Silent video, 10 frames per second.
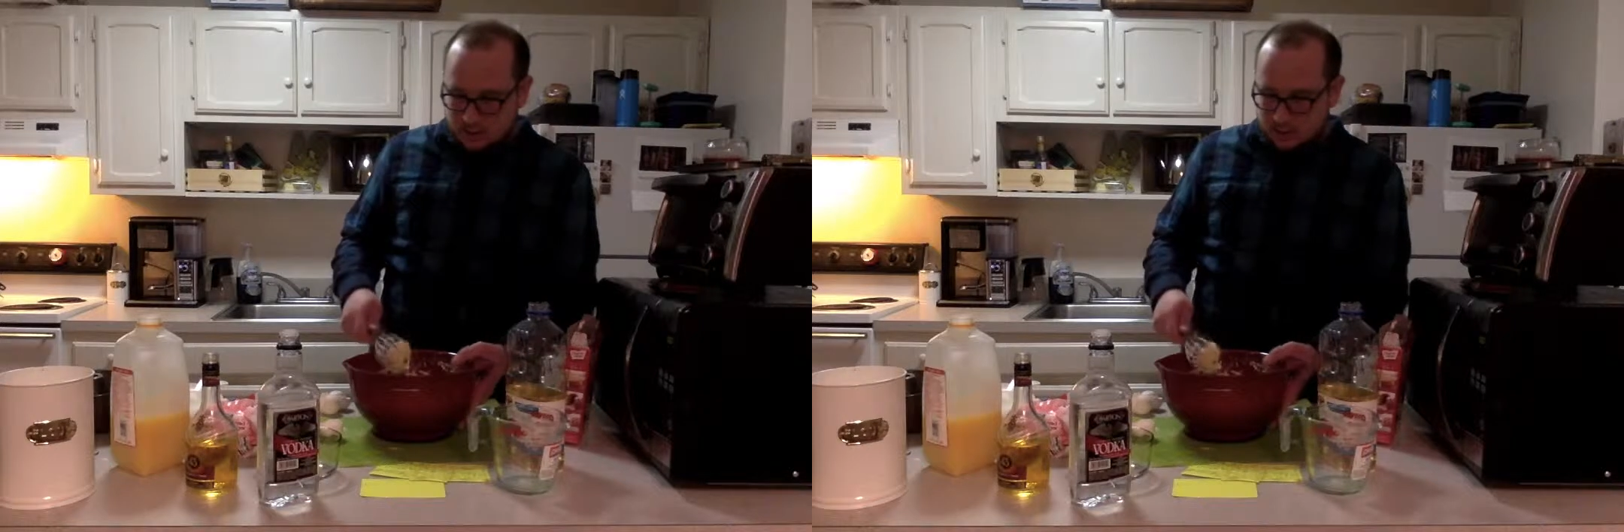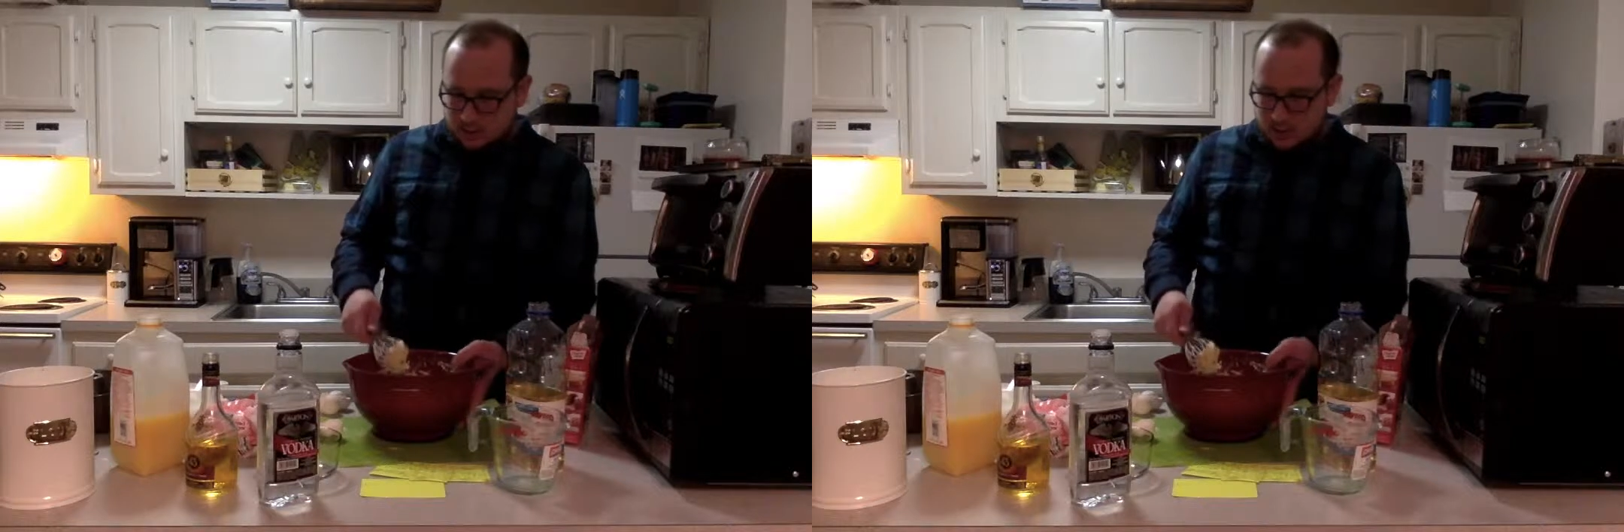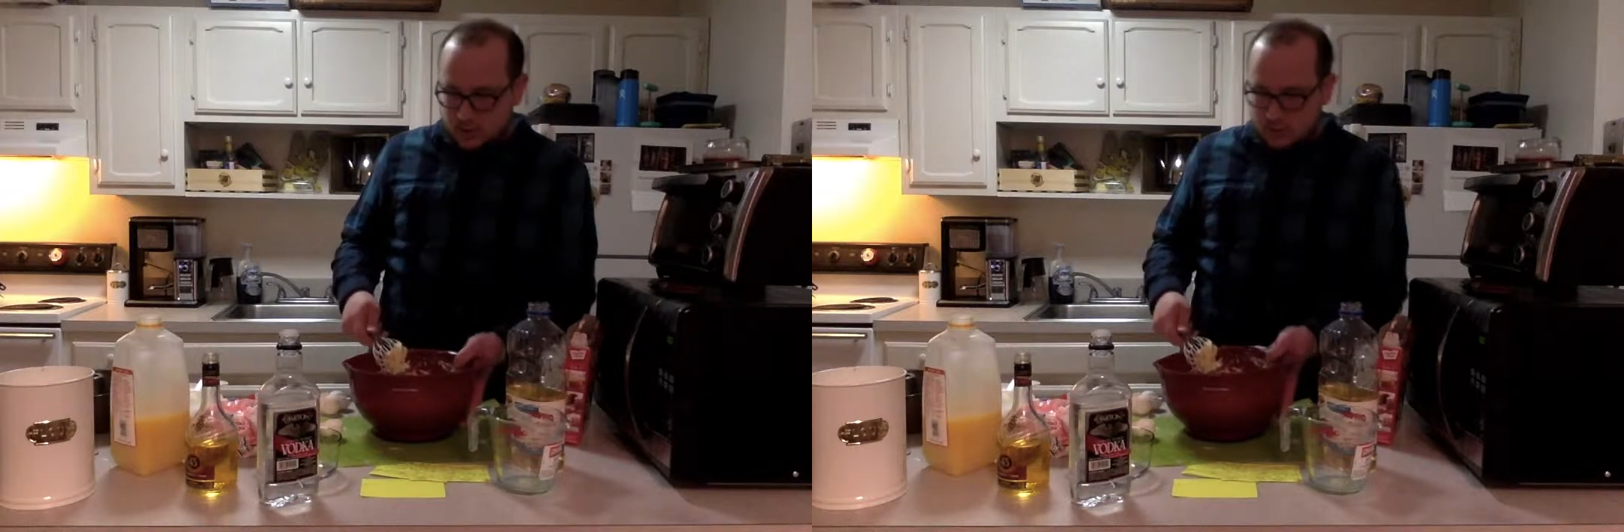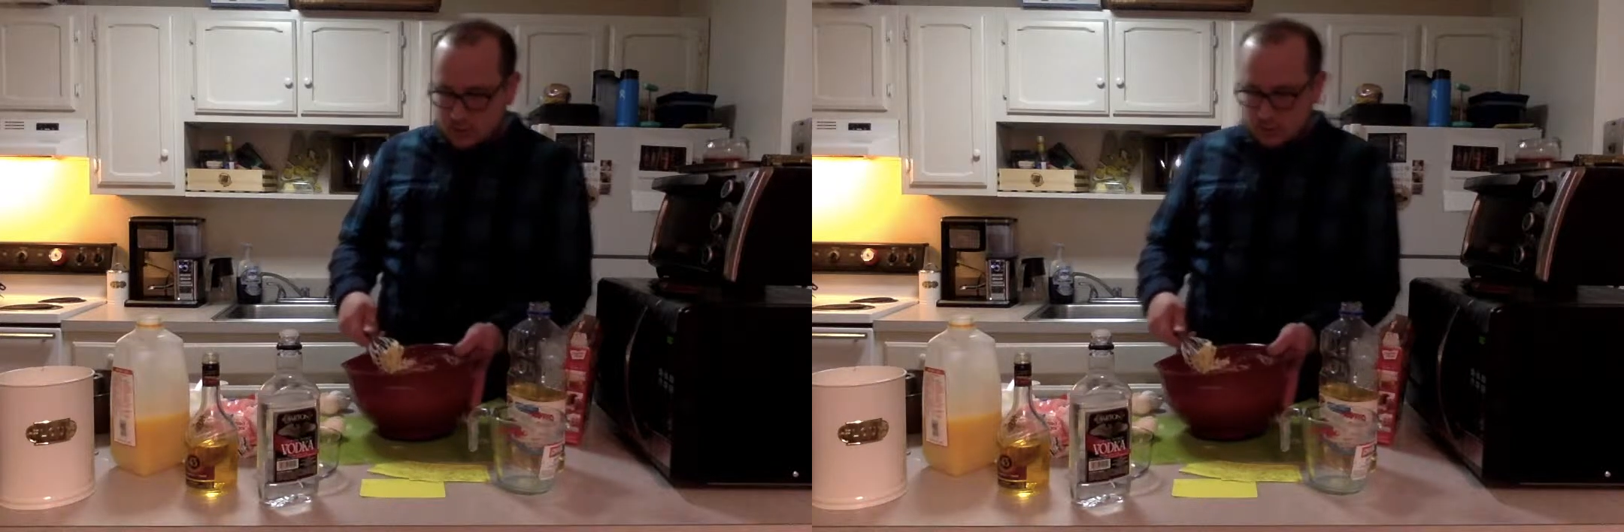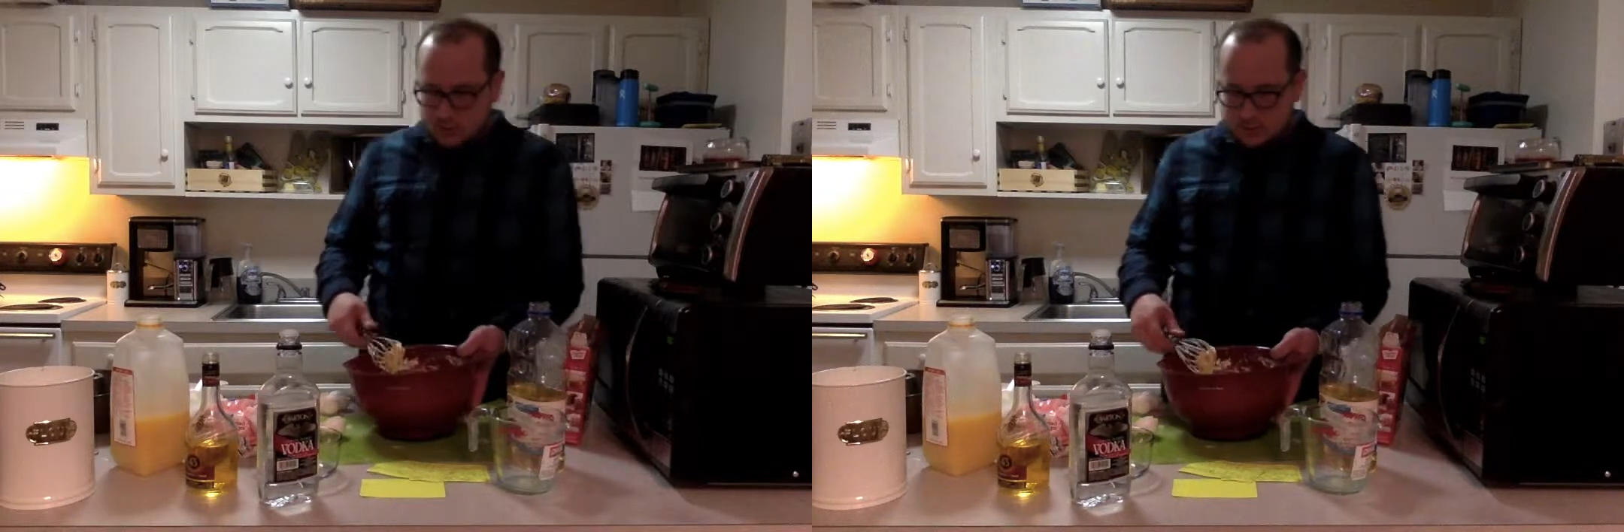
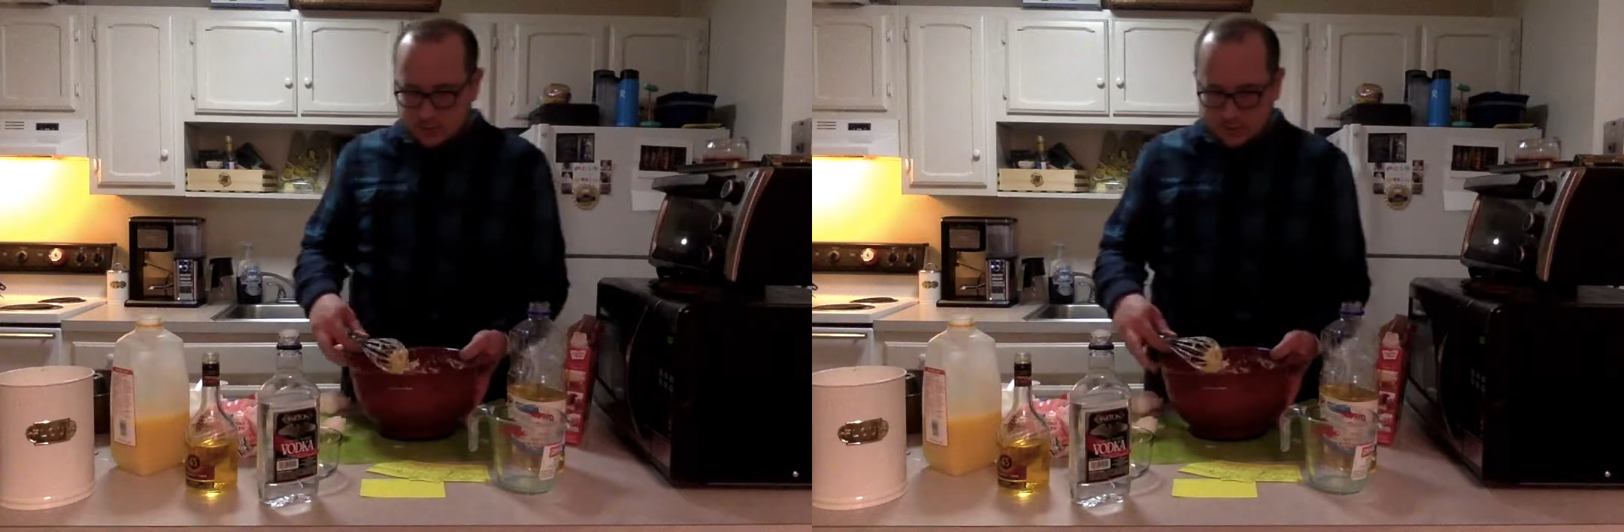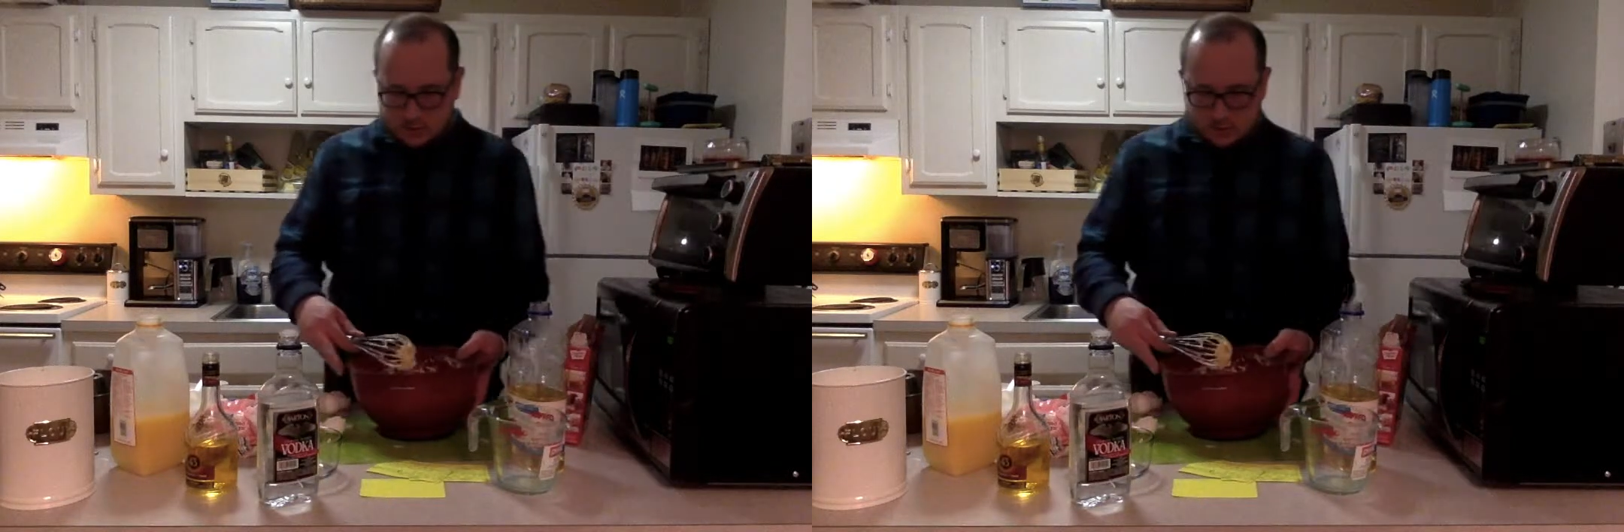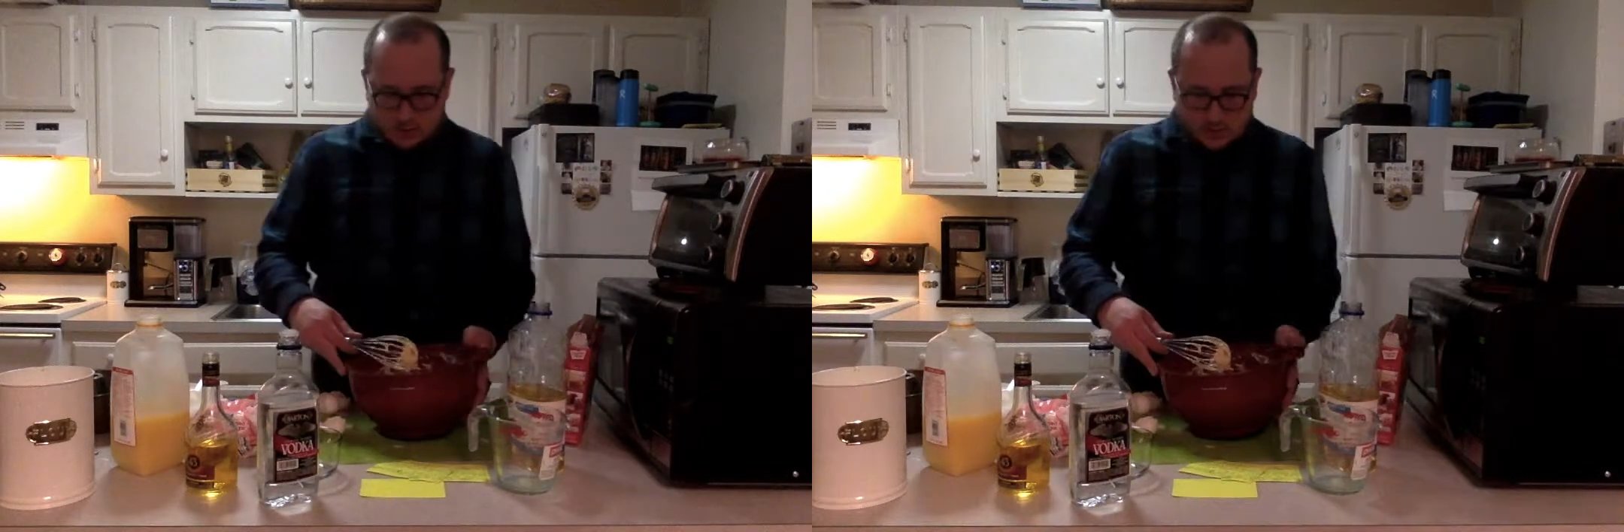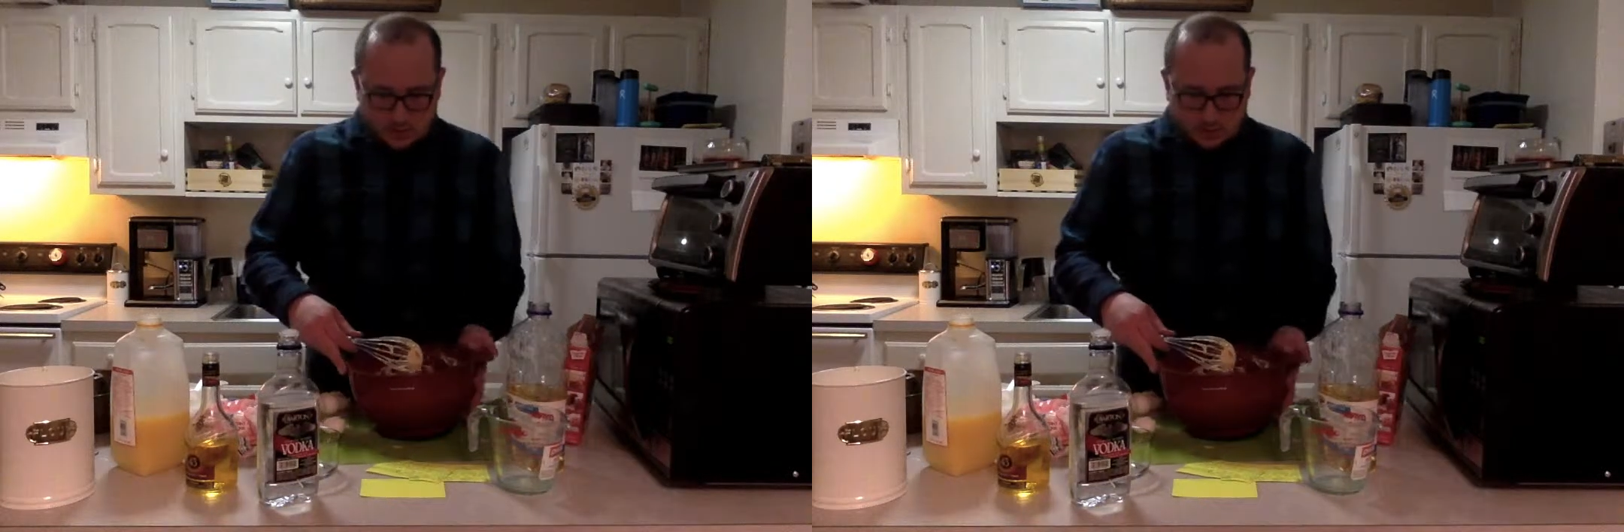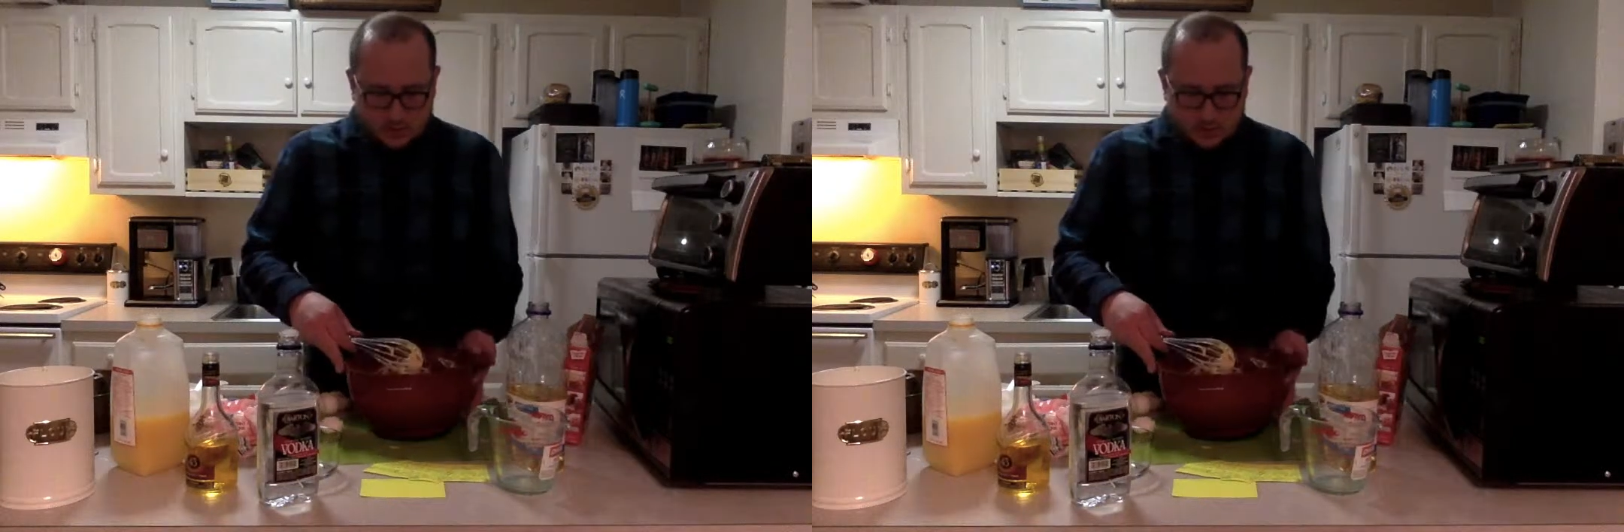So we